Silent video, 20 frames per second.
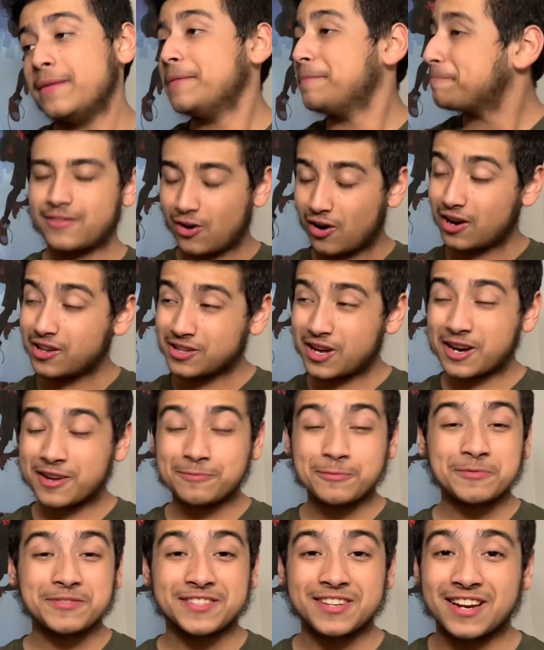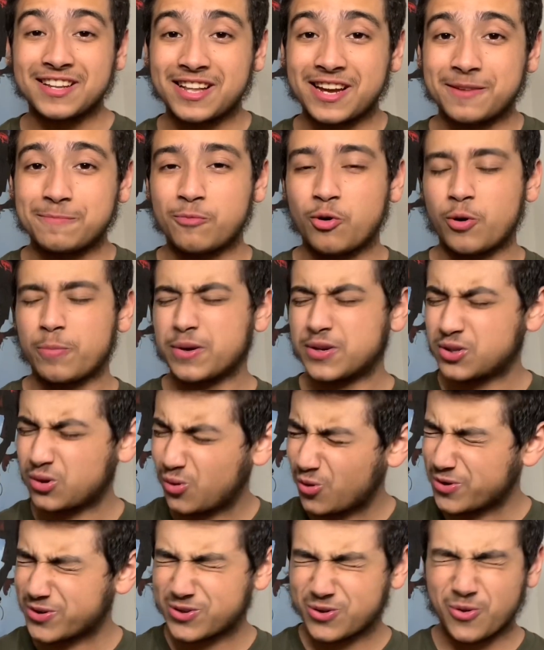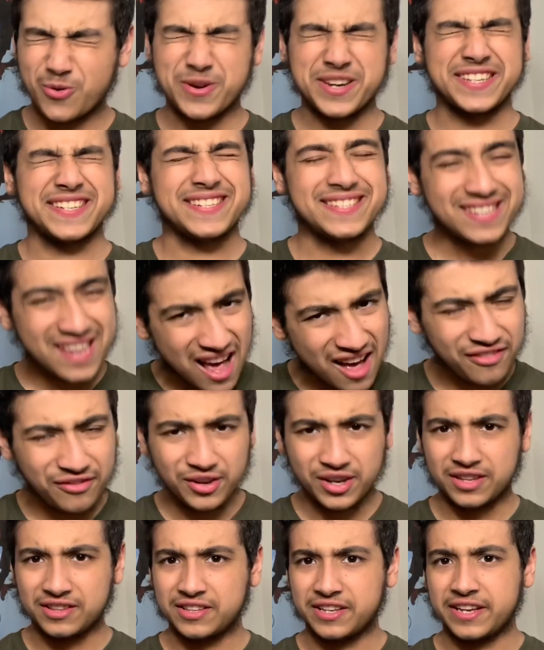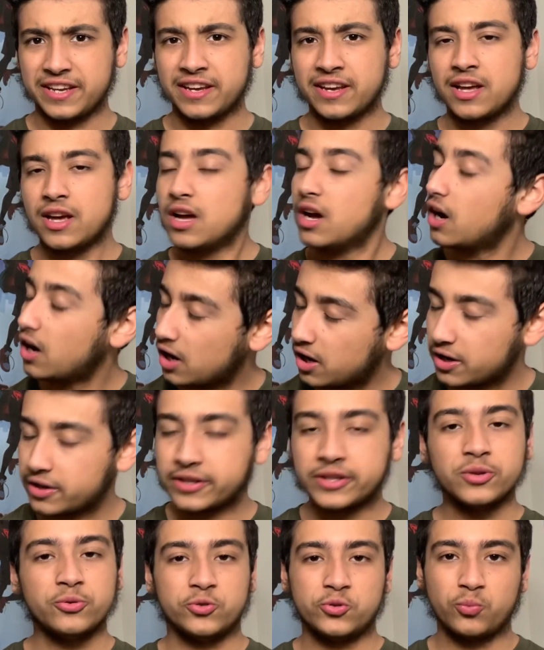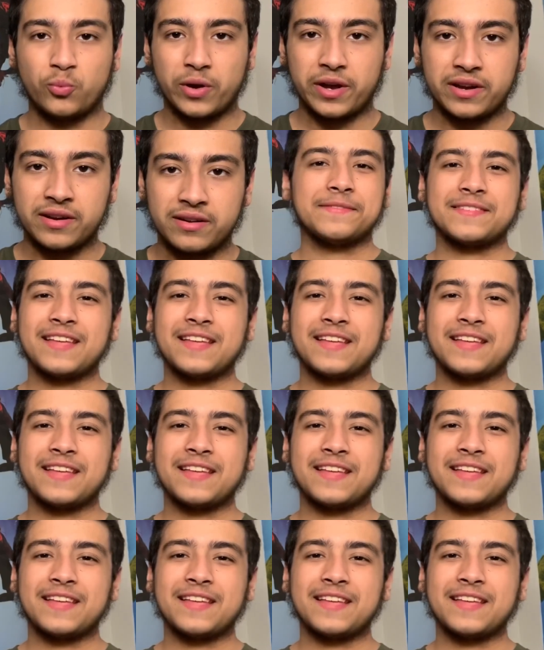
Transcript: There are a lot of movies that I like more, but Toy Story, definitely a huge win.